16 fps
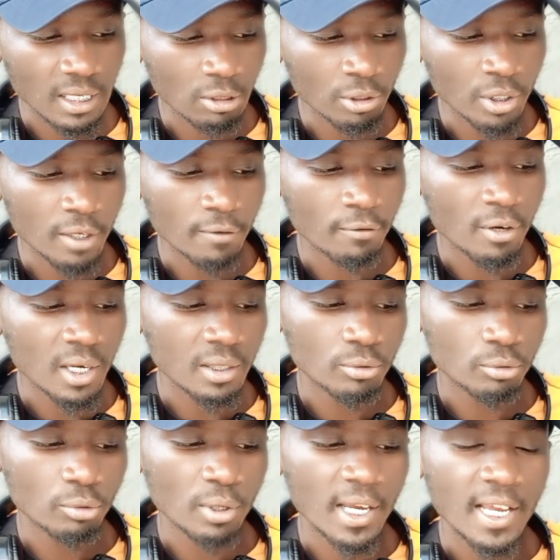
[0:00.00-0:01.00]
Chord of 1,
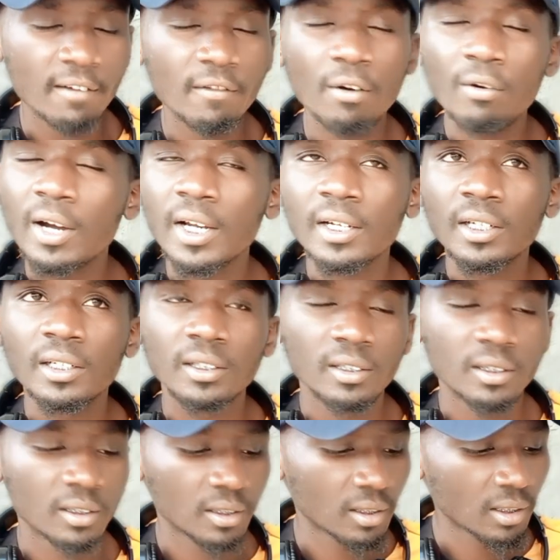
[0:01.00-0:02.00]
so I have a
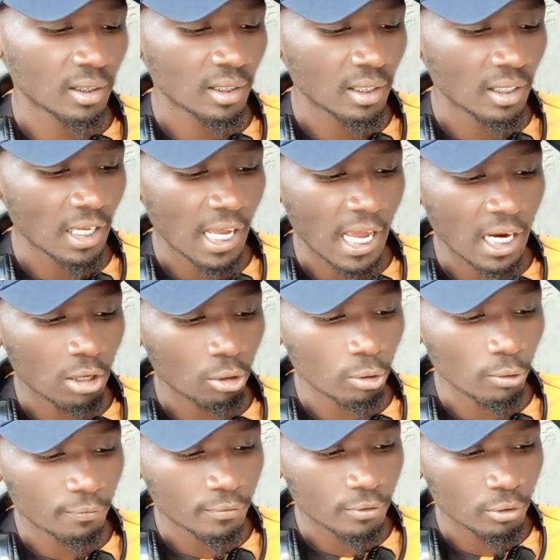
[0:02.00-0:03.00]
1. A chord
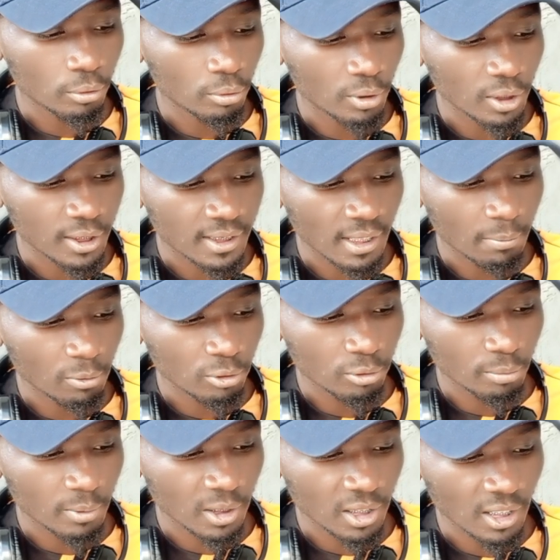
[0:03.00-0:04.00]
of 2 is supposed
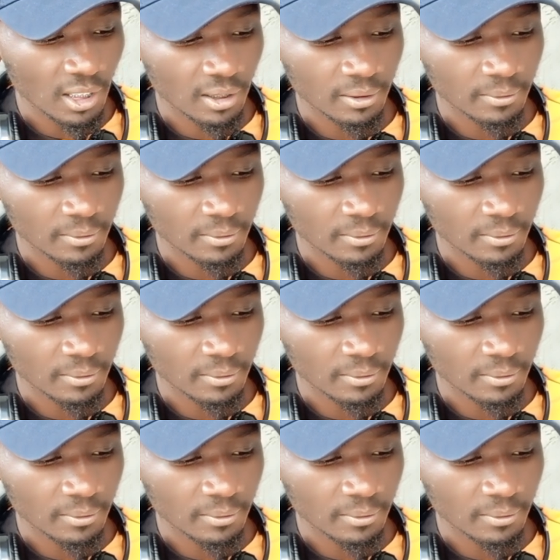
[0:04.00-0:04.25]
to be here.